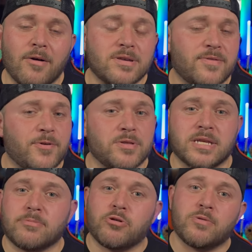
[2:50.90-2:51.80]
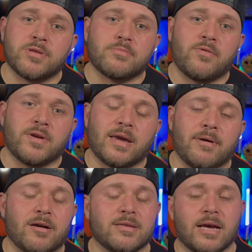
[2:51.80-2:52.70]
was severely disappointed when this movie came
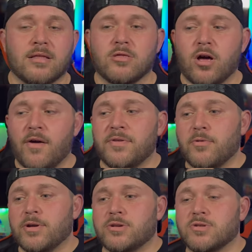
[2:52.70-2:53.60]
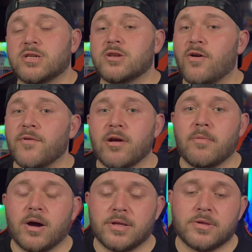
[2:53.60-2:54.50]
out because I love the original so very
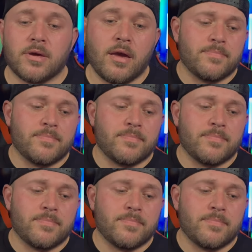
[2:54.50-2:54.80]
much.